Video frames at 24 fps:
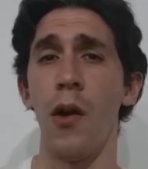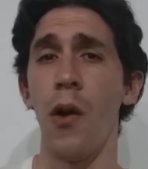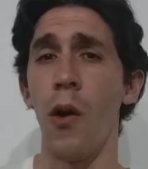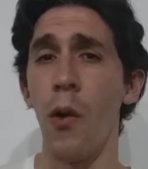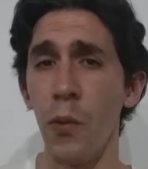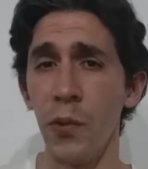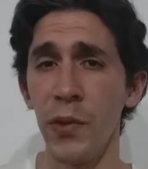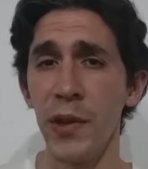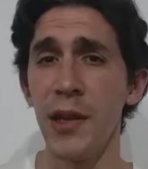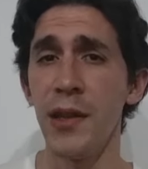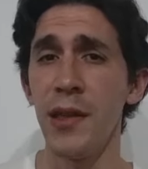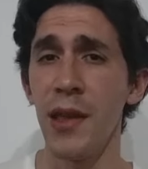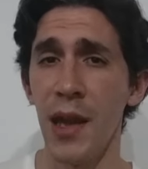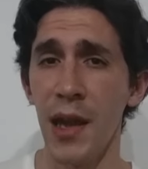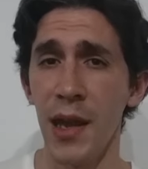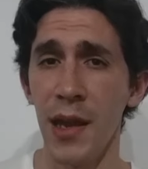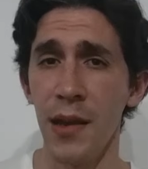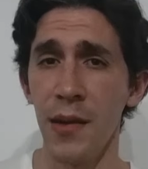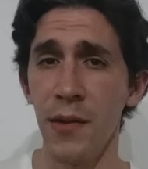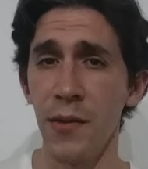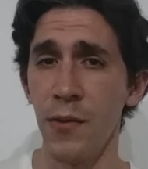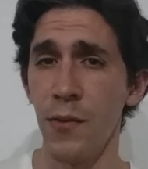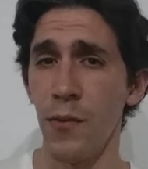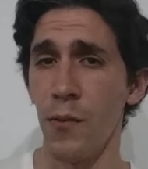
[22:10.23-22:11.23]
Only
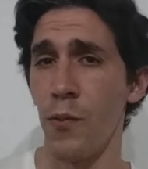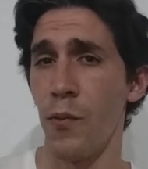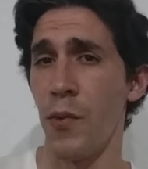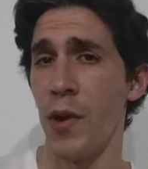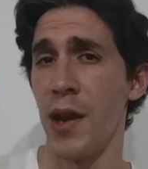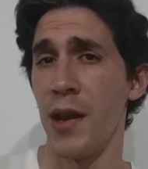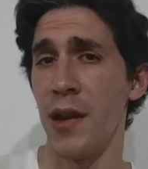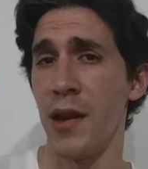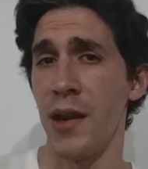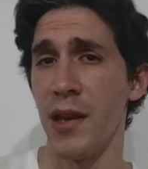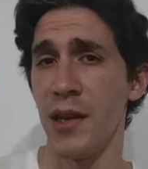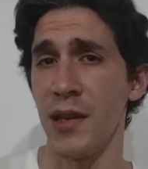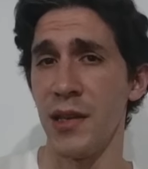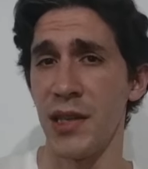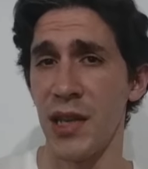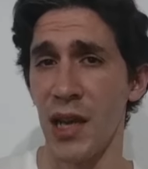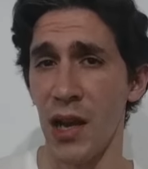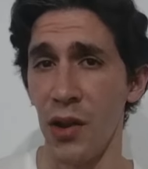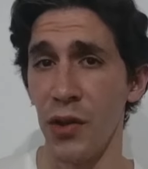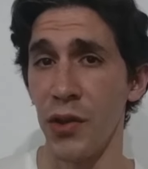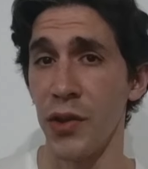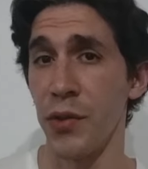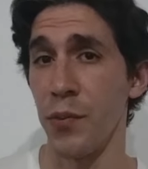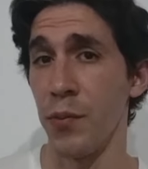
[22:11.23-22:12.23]
then, when his
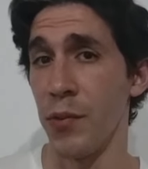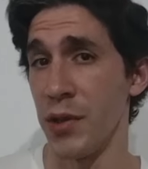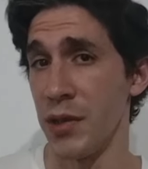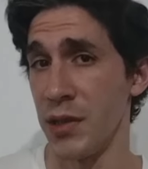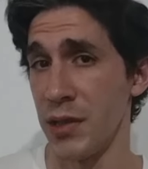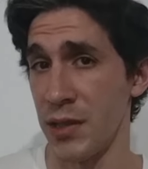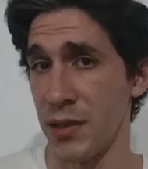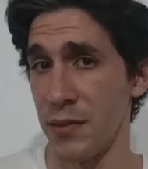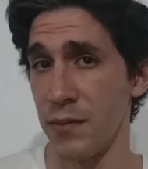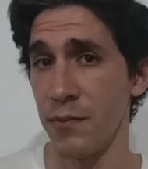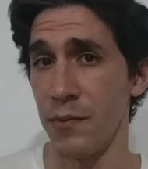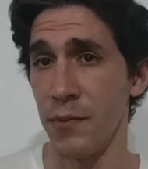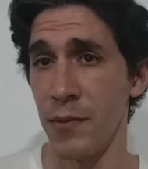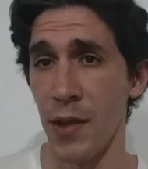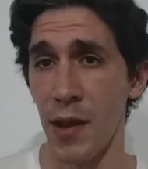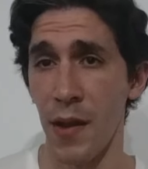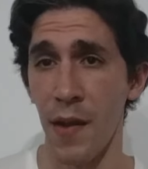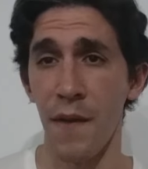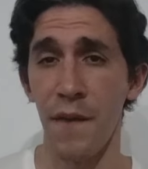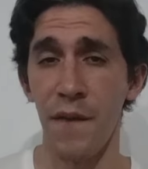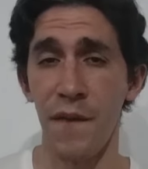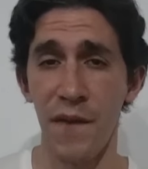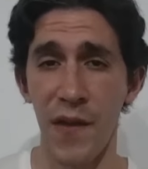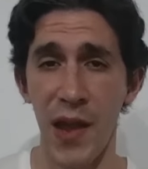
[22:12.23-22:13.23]
health was
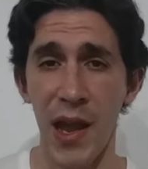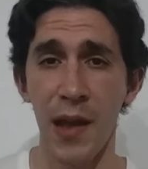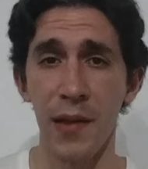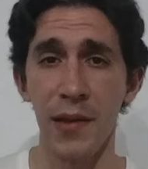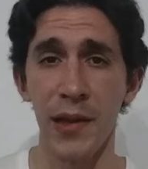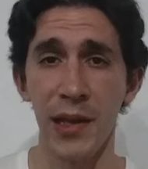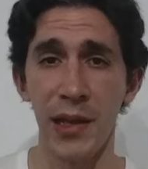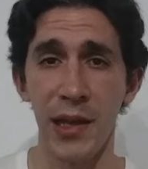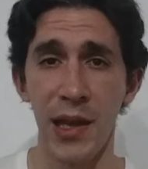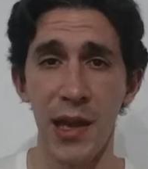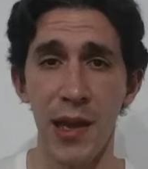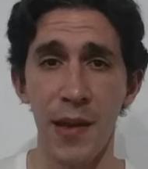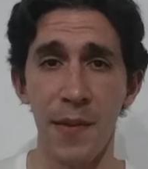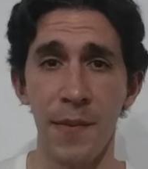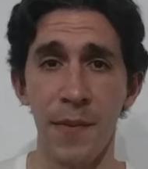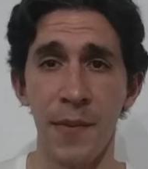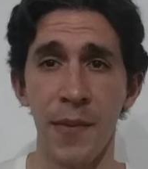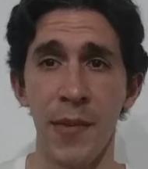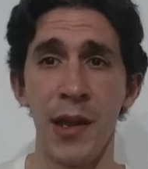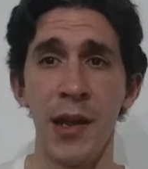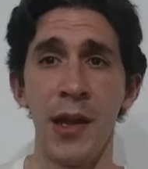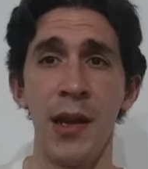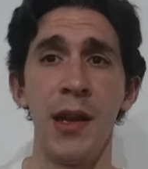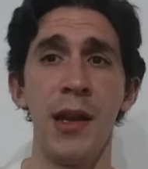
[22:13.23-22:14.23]
failing
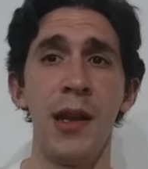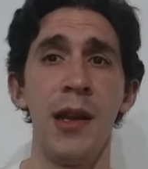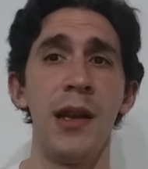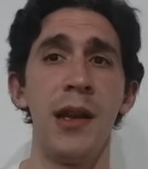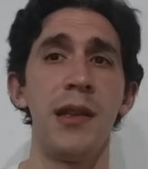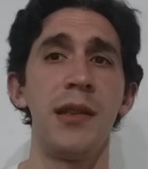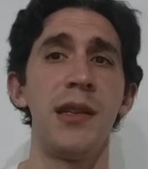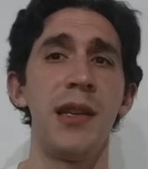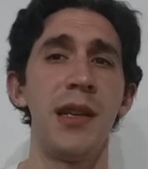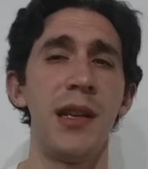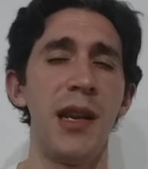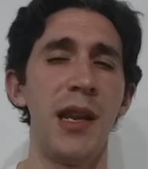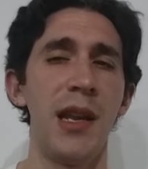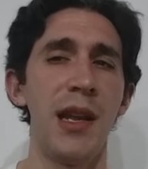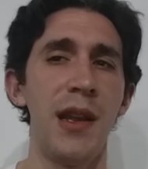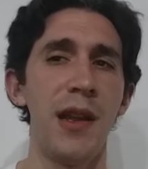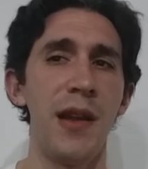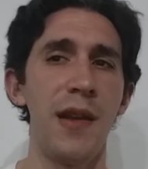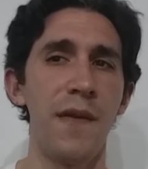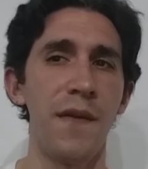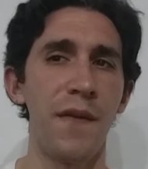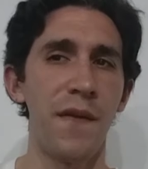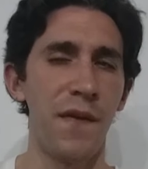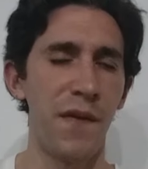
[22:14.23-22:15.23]
him, did
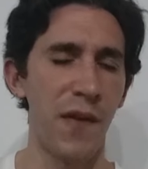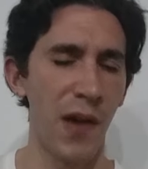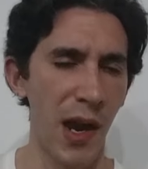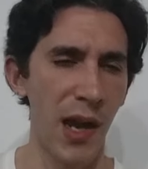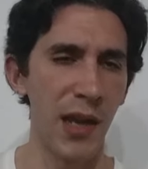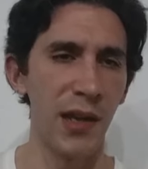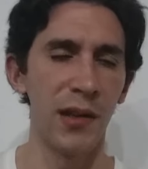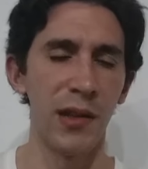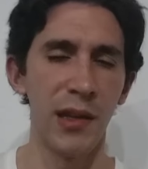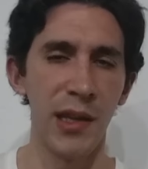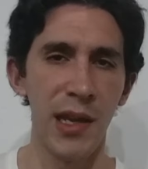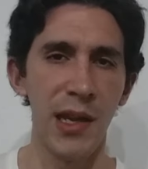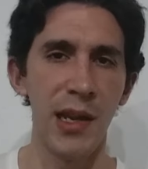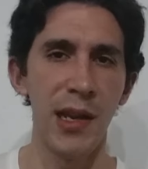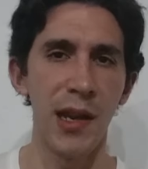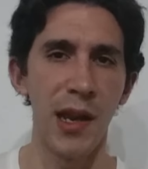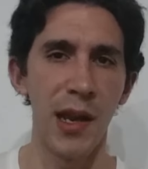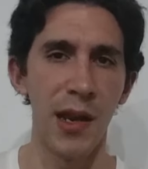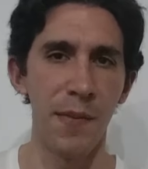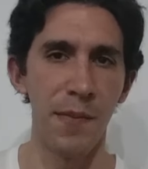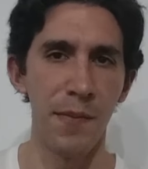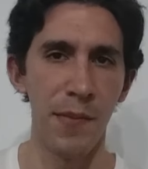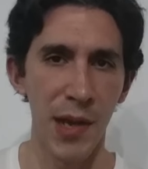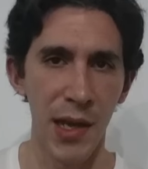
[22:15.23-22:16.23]
he
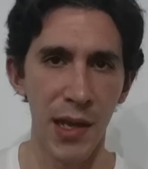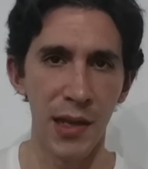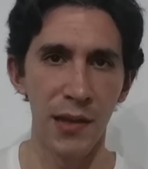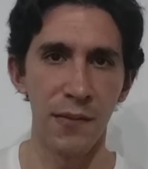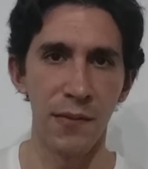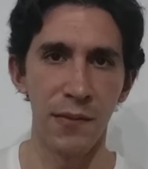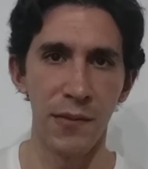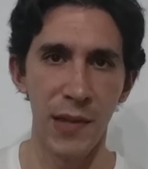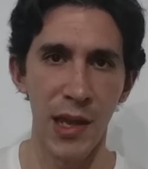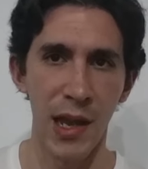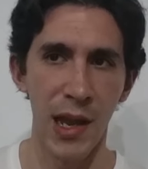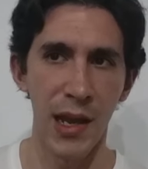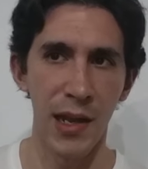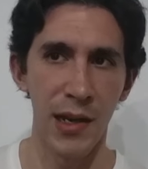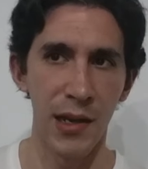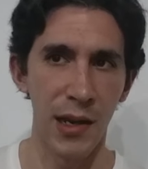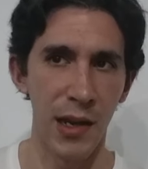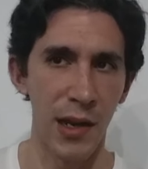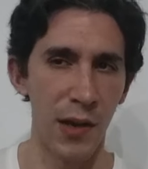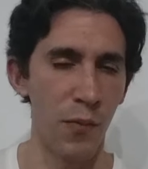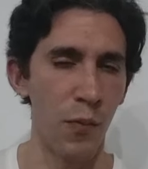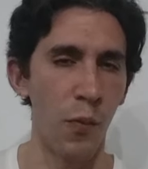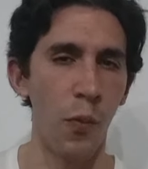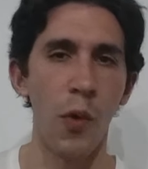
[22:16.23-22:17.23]
finally admit
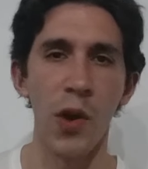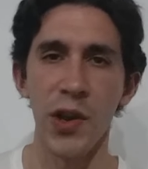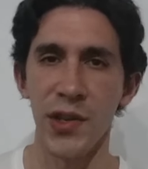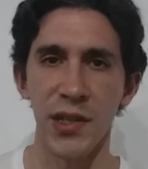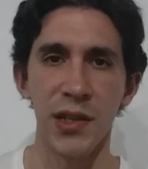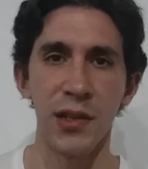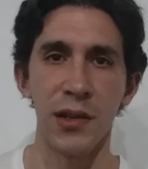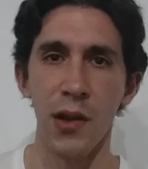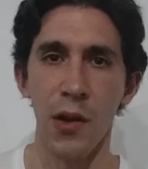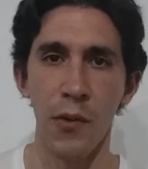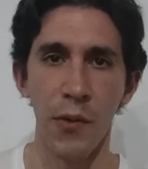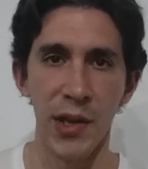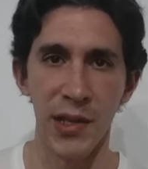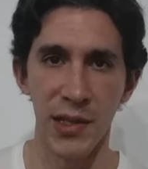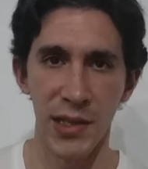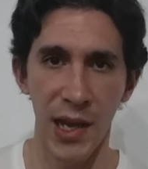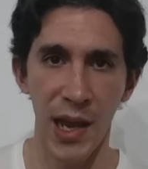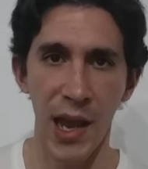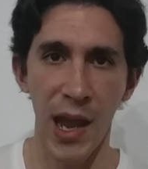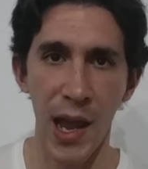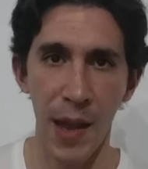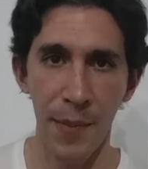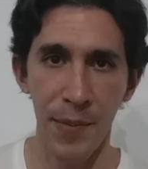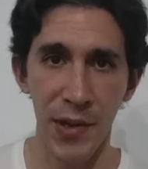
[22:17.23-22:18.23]
that it wasn't going
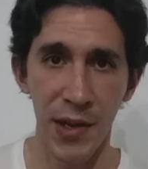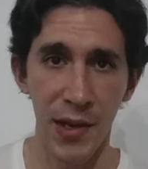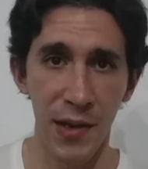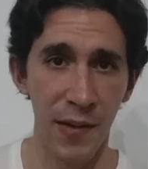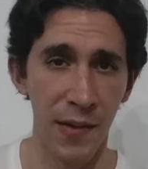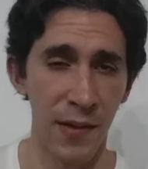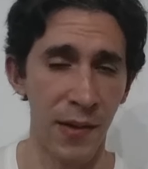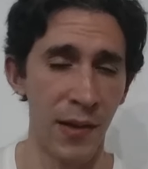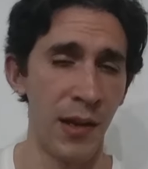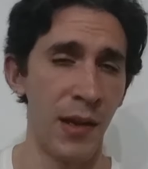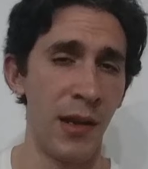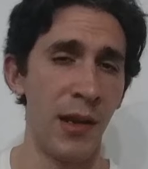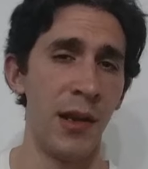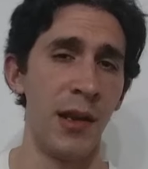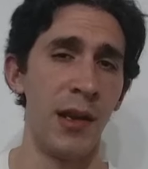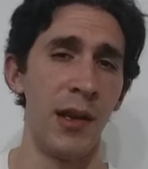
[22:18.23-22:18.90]
to happen.